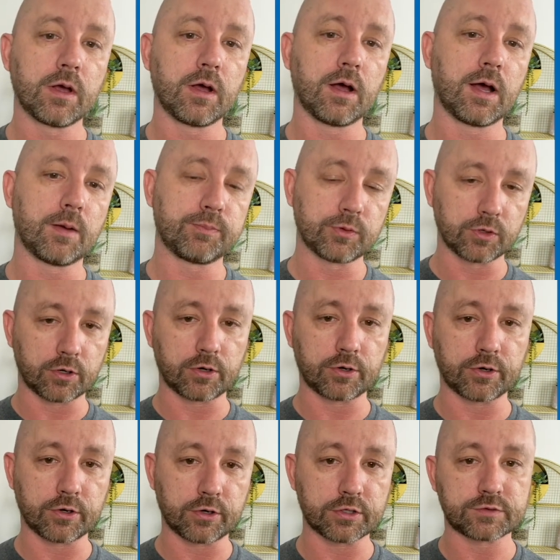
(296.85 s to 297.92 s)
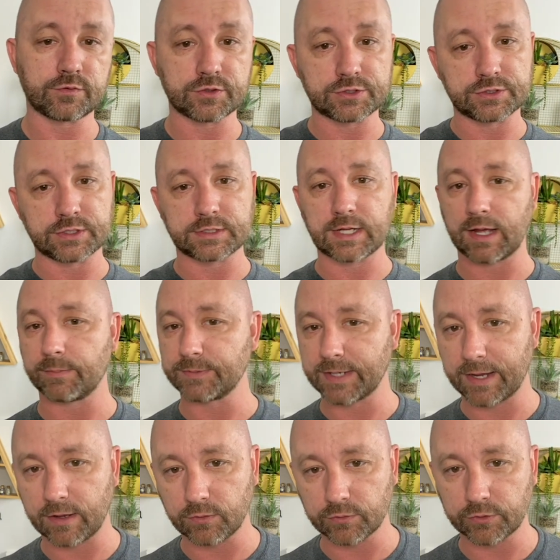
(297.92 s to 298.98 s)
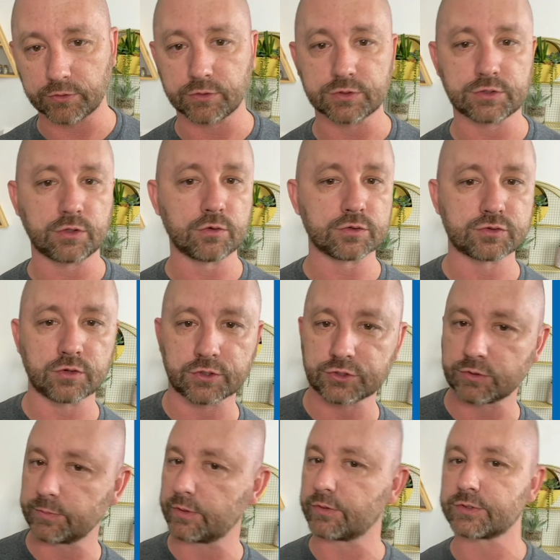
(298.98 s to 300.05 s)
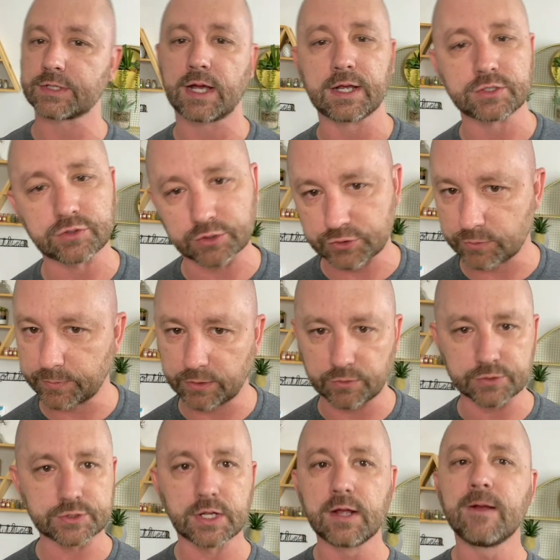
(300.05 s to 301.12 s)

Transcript: up learners versus the top down learners, low structure builders, high structure builders.